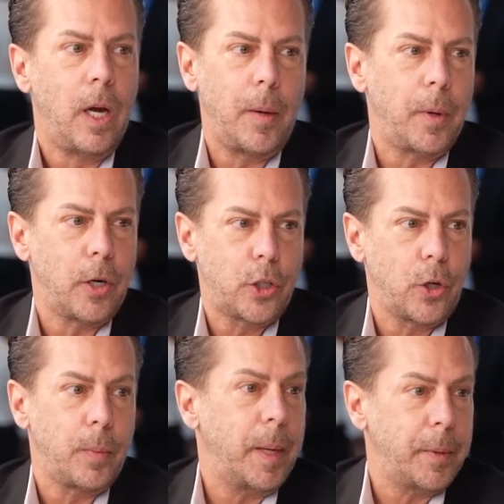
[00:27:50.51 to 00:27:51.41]
I'm not
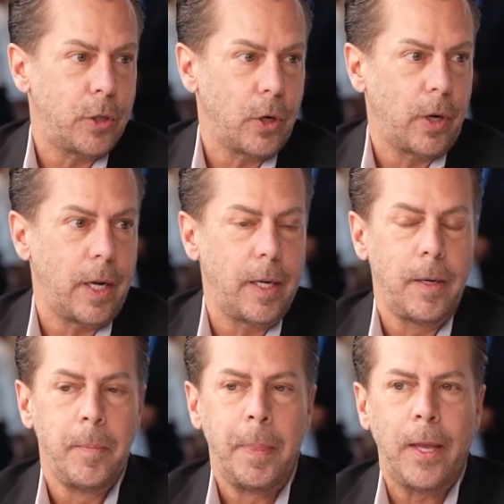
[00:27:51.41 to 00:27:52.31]
sure, maybe Turkey,
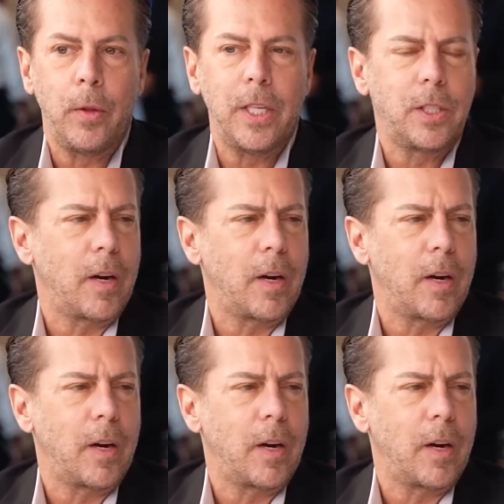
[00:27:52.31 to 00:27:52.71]
these